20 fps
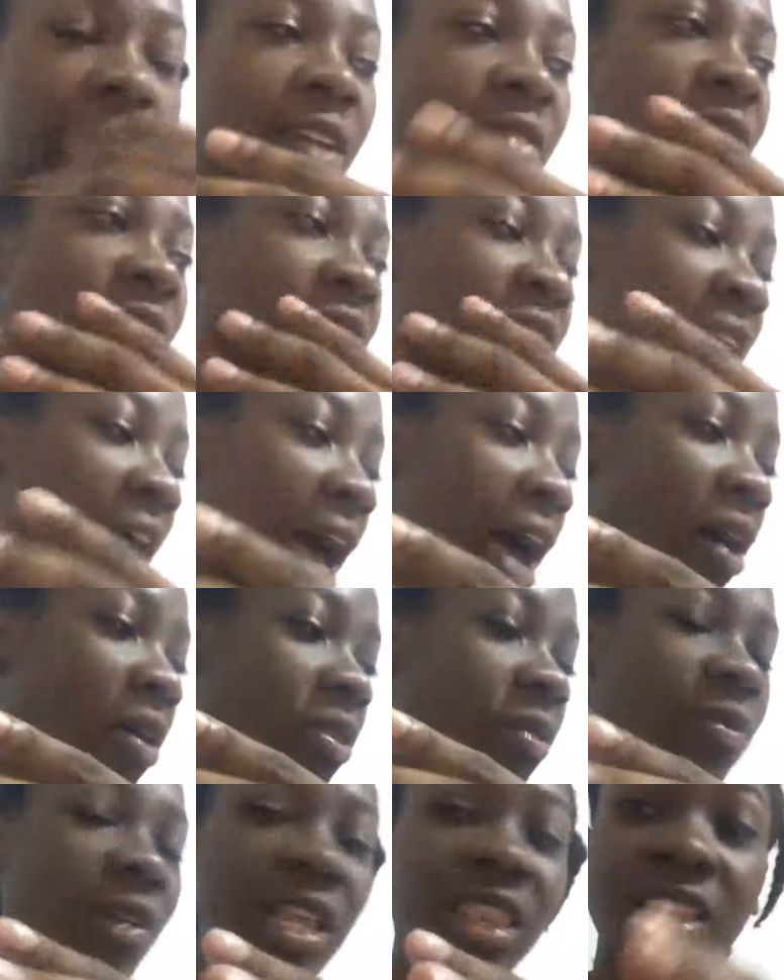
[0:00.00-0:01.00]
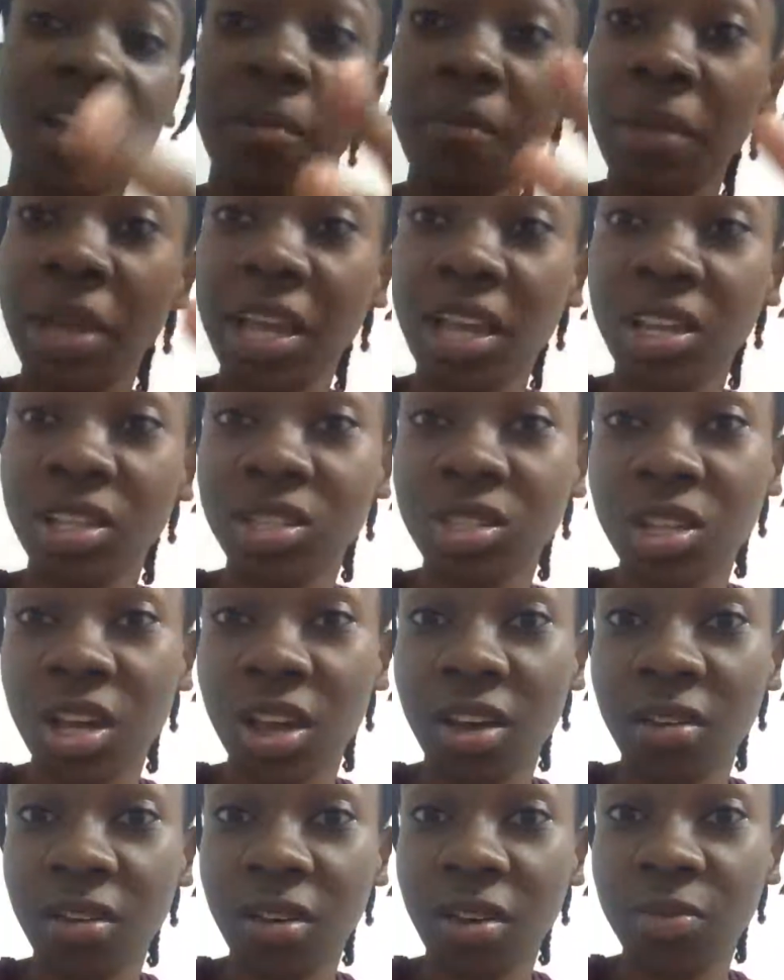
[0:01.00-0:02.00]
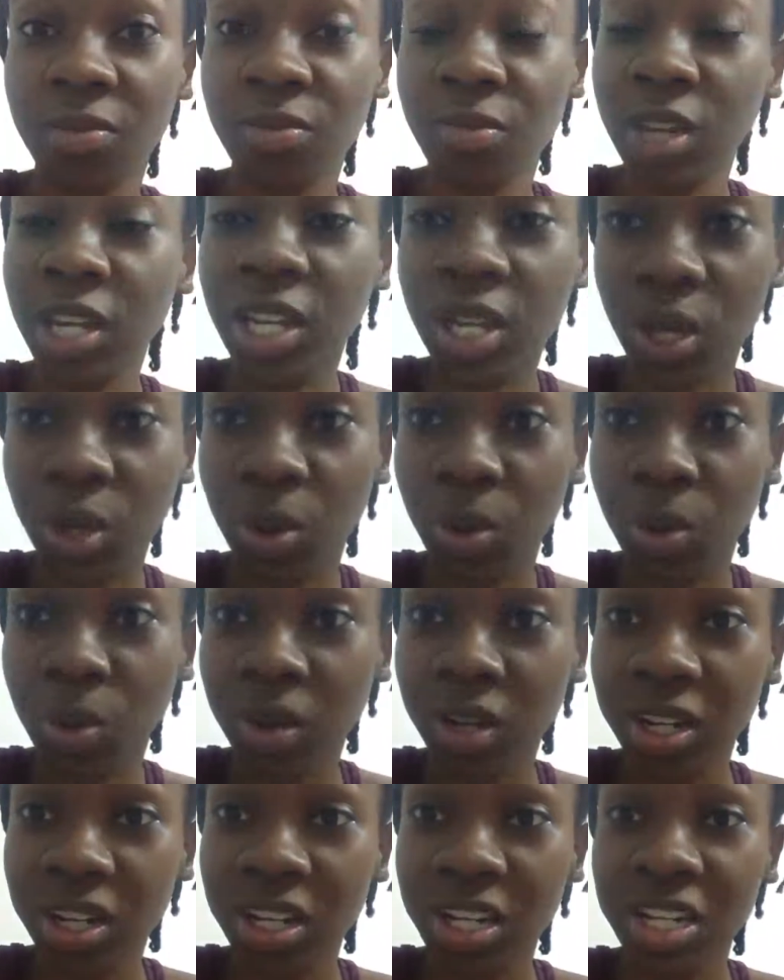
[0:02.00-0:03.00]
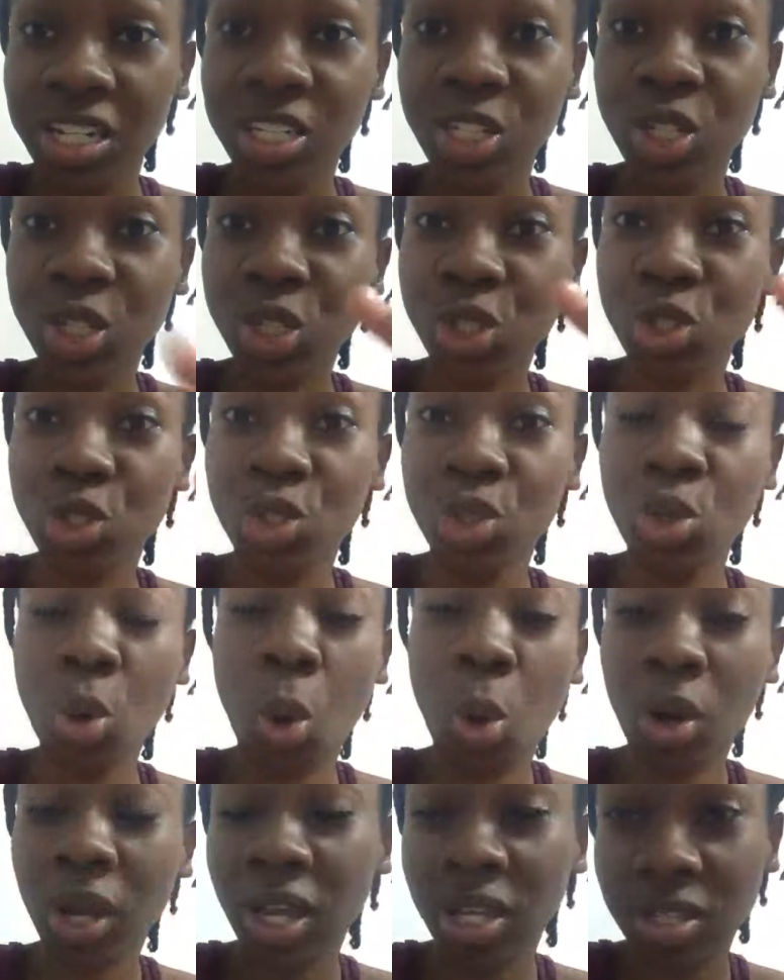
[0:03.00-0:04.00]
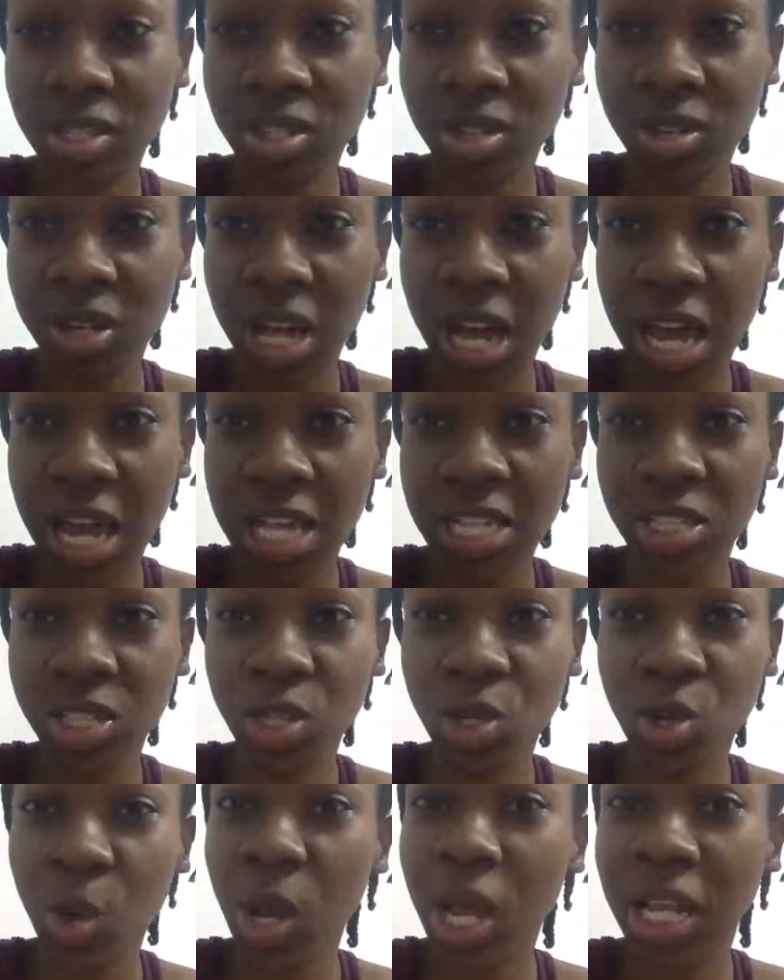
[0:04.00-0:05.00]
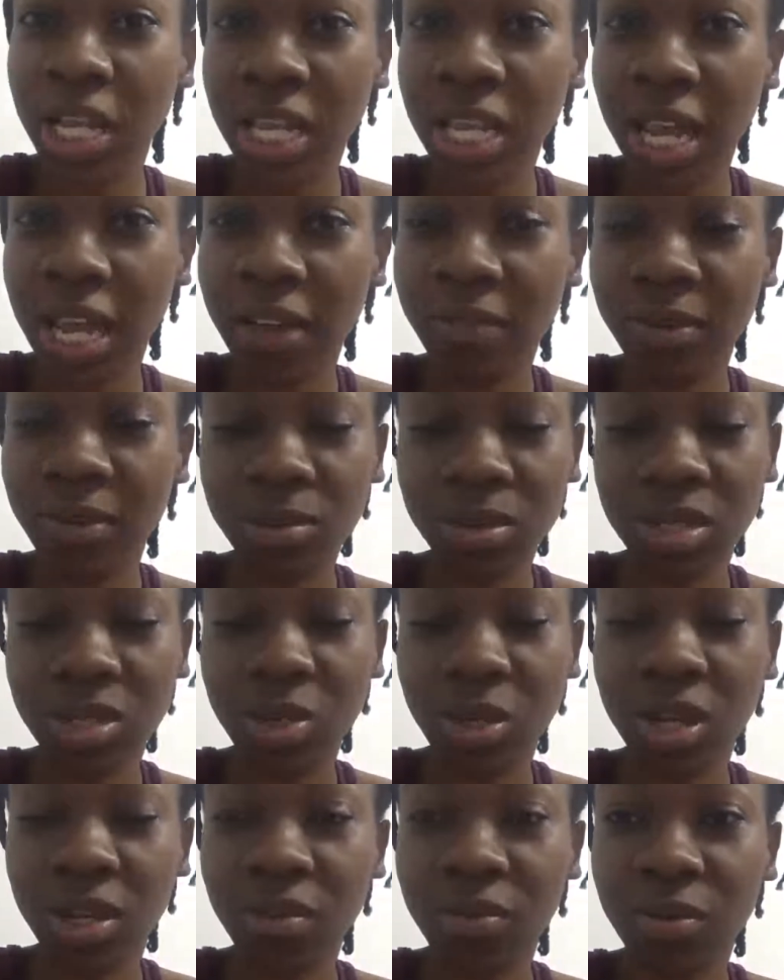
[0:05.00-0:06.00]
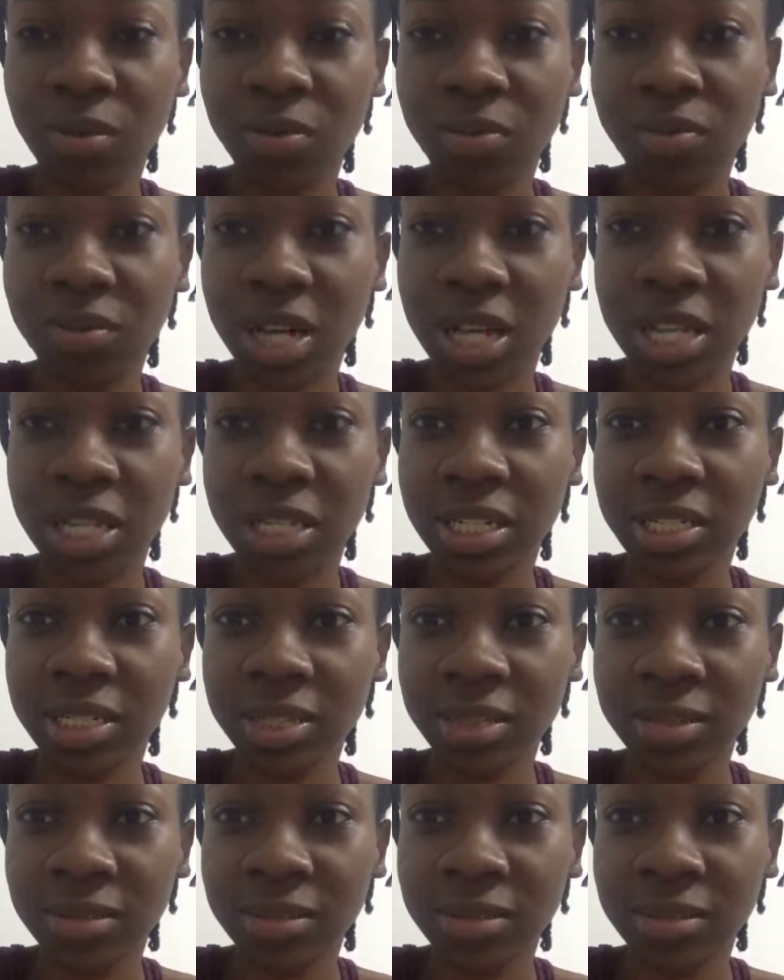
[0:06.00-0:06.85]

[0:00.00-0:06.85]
Even now, the fact that I'm making a video, just talking to you guys, going live, I'm not doing it for fun.